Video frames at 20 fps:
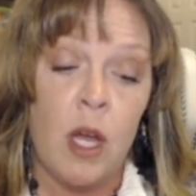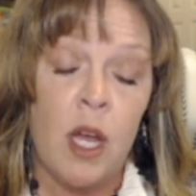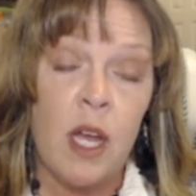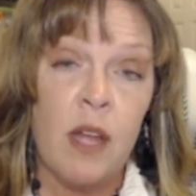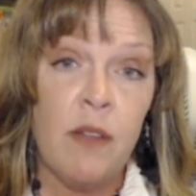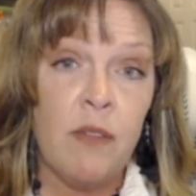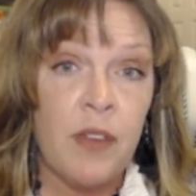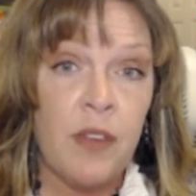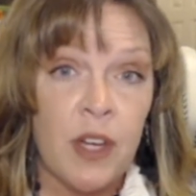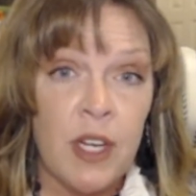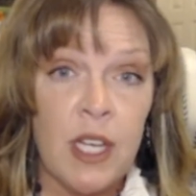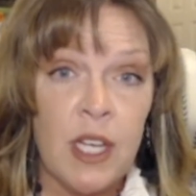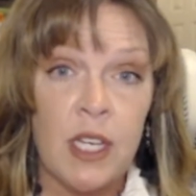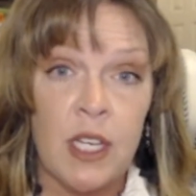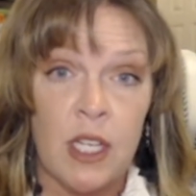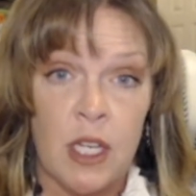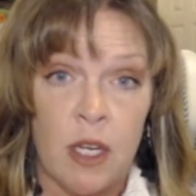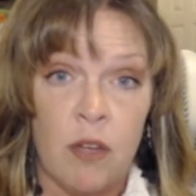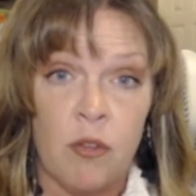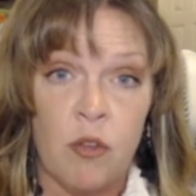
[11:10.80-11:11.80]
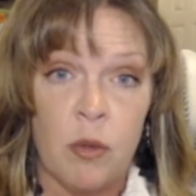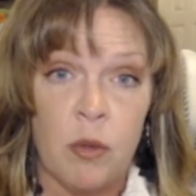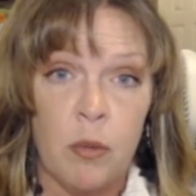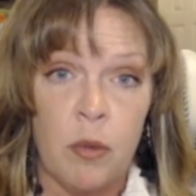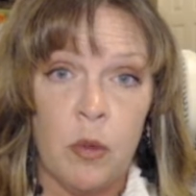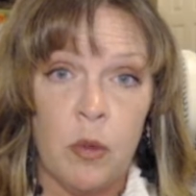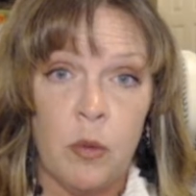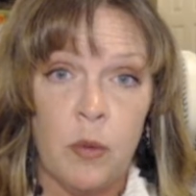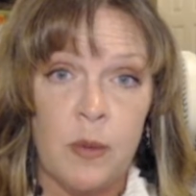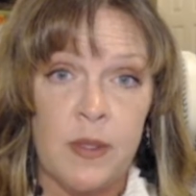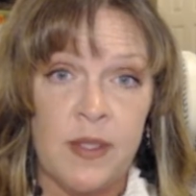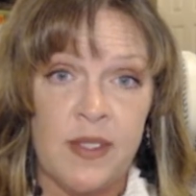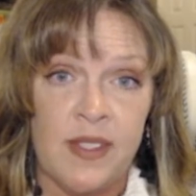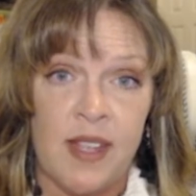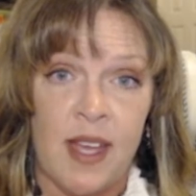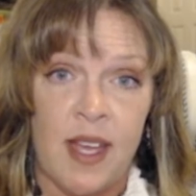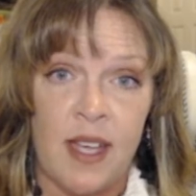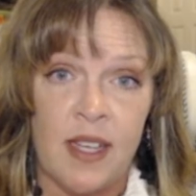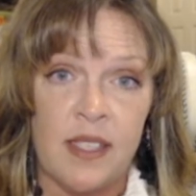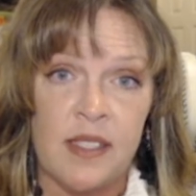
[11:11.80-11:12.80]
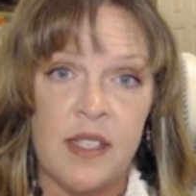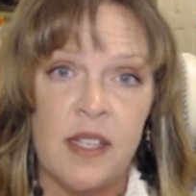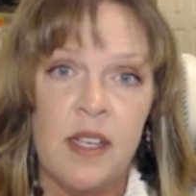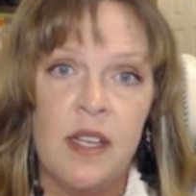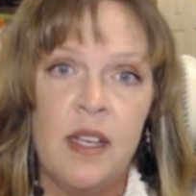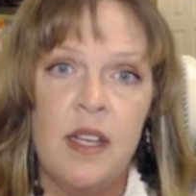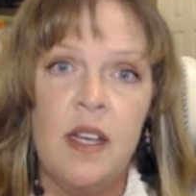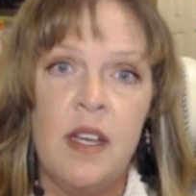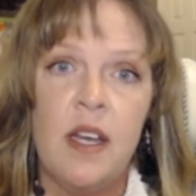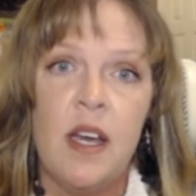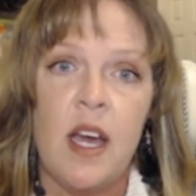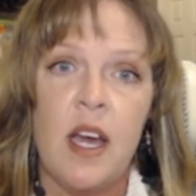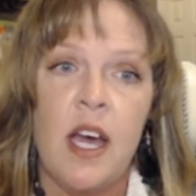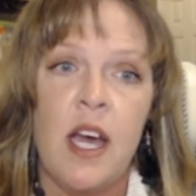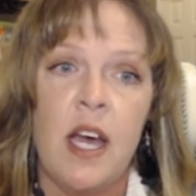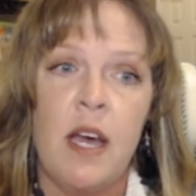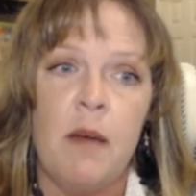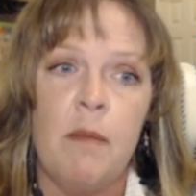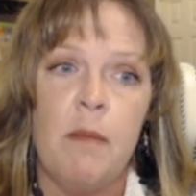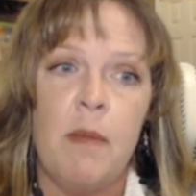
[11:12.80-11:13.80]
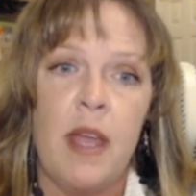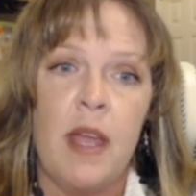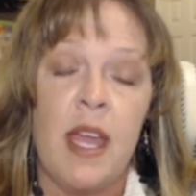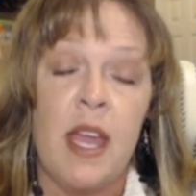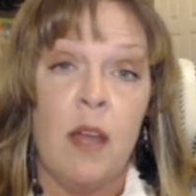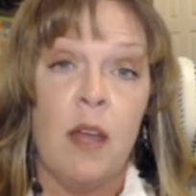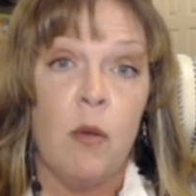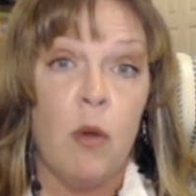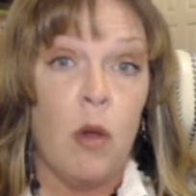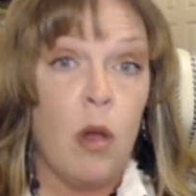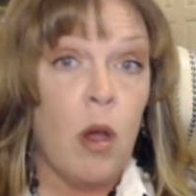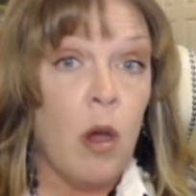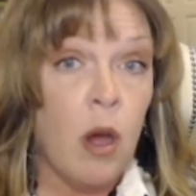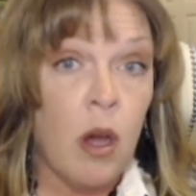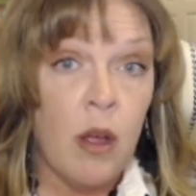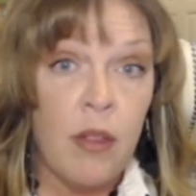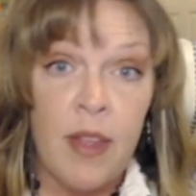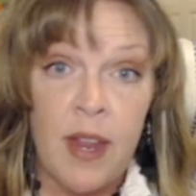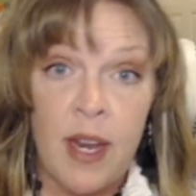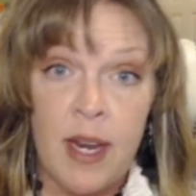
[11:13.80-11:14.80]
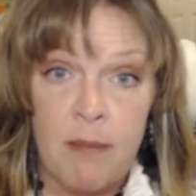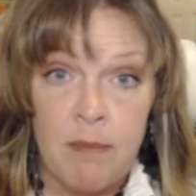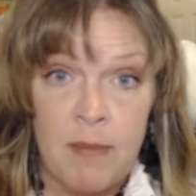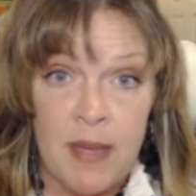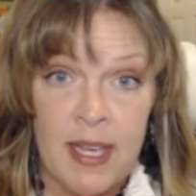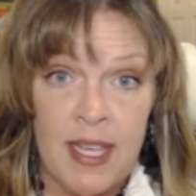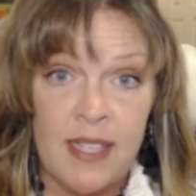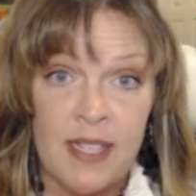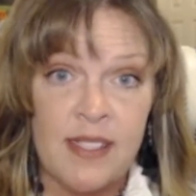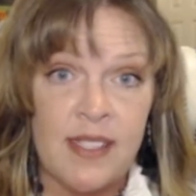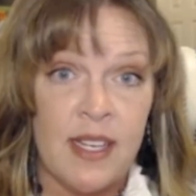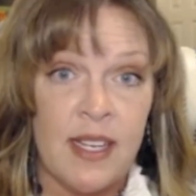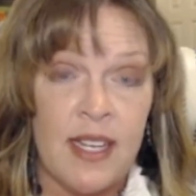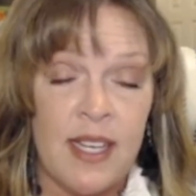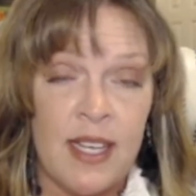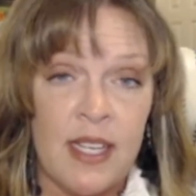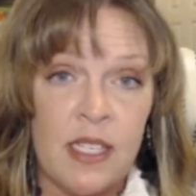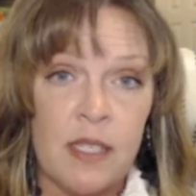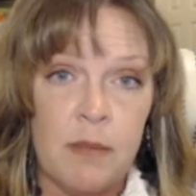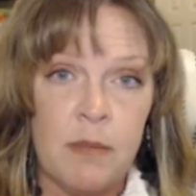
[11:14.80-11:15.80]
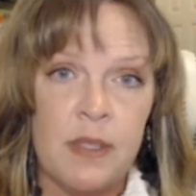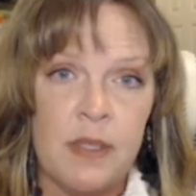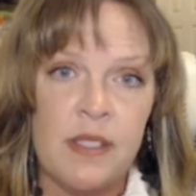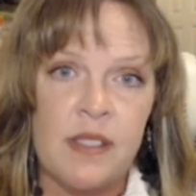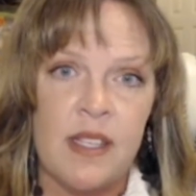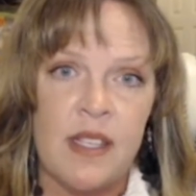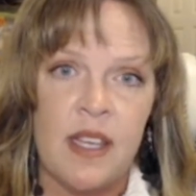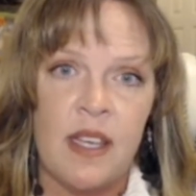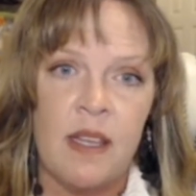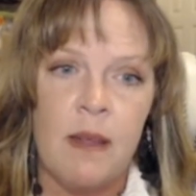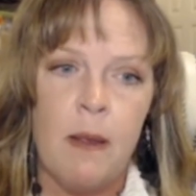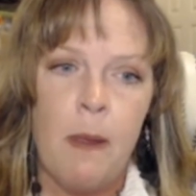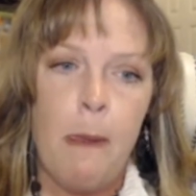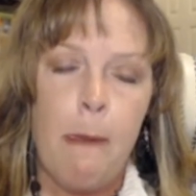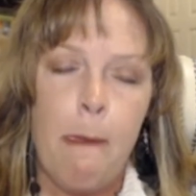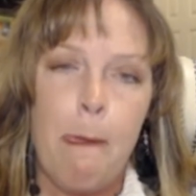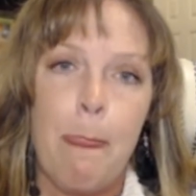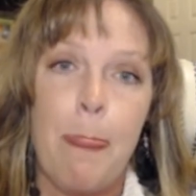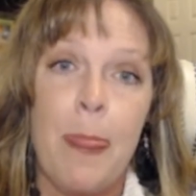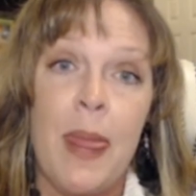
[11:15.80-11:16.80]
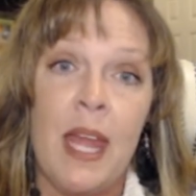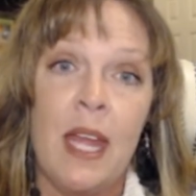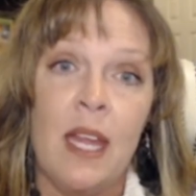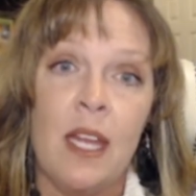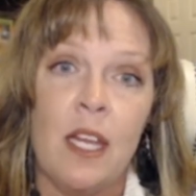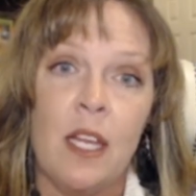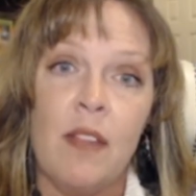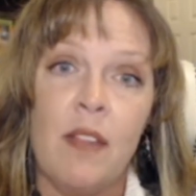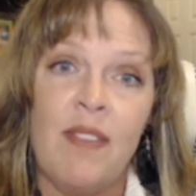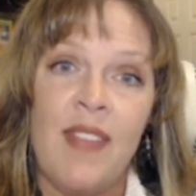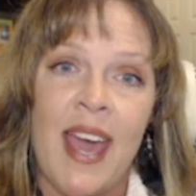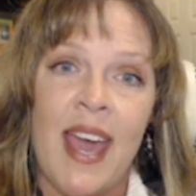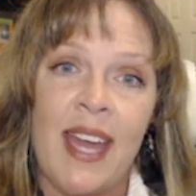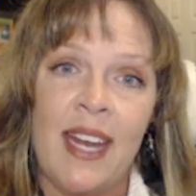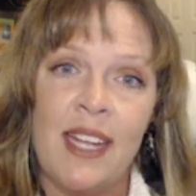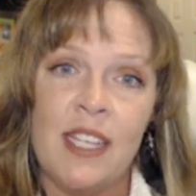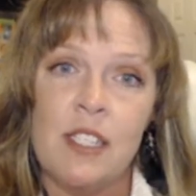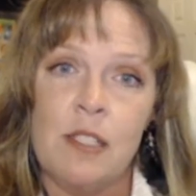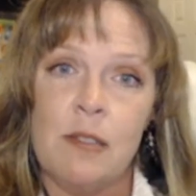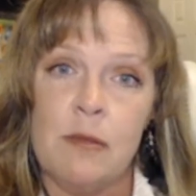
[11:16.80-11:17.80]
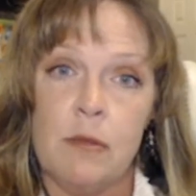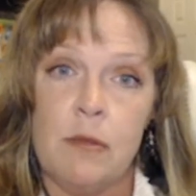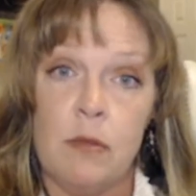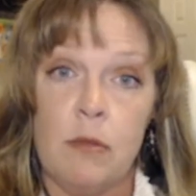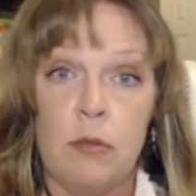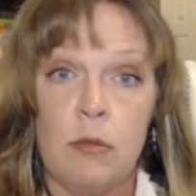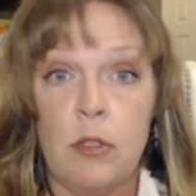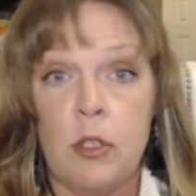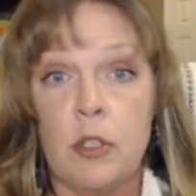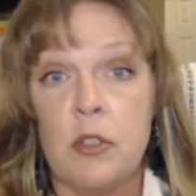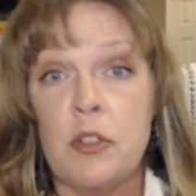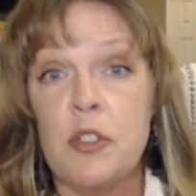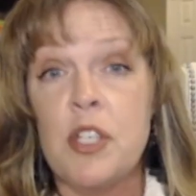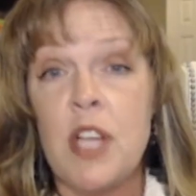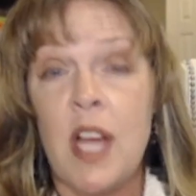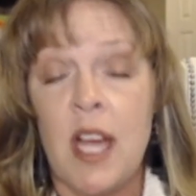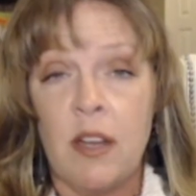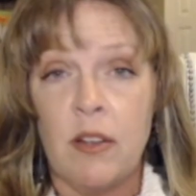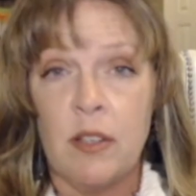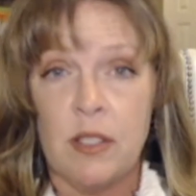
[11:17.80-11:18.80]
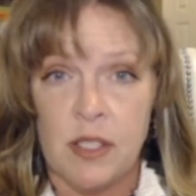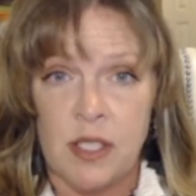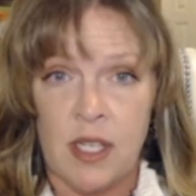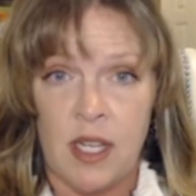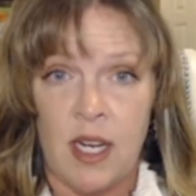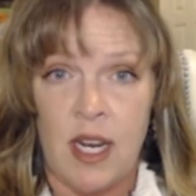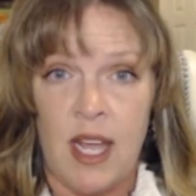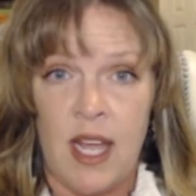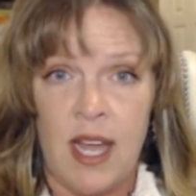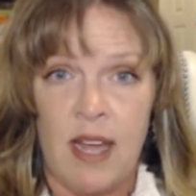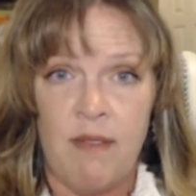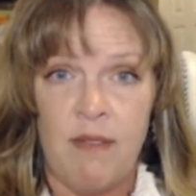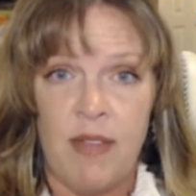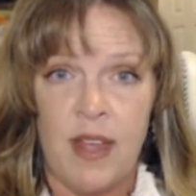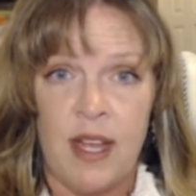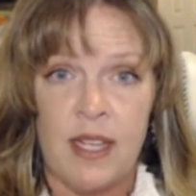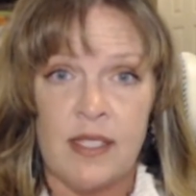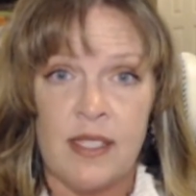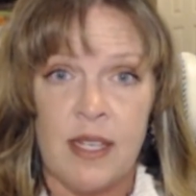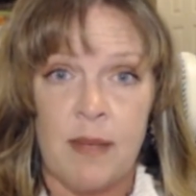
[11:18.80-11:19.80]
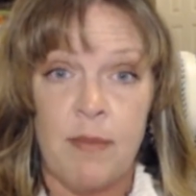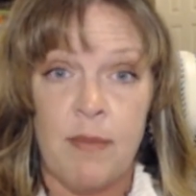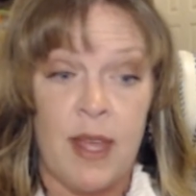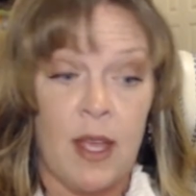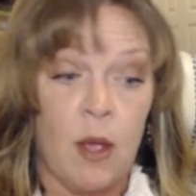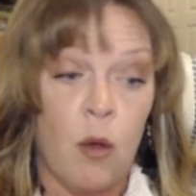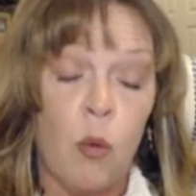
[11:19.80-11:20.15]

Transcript: very uncomfortable with sex, and all that it means and intimacy, then your child is going to have that same thing.